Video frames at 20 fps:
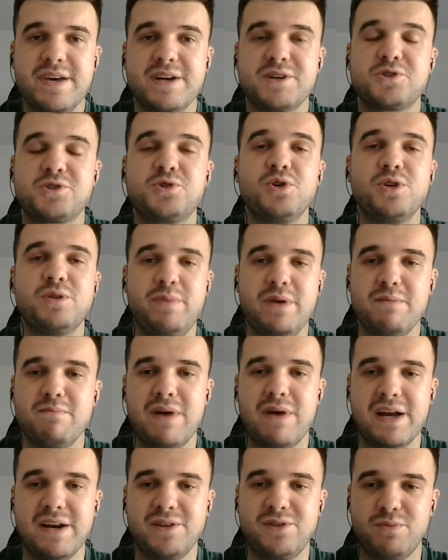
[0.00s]
there should
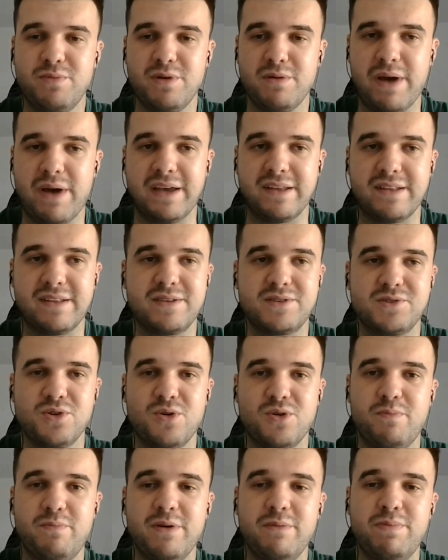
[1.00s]
be money to be made.
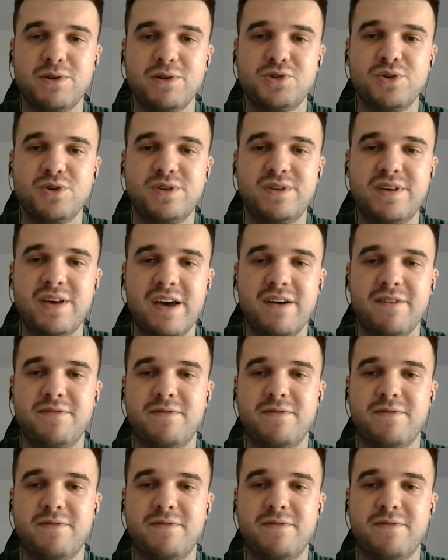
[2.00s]
So people should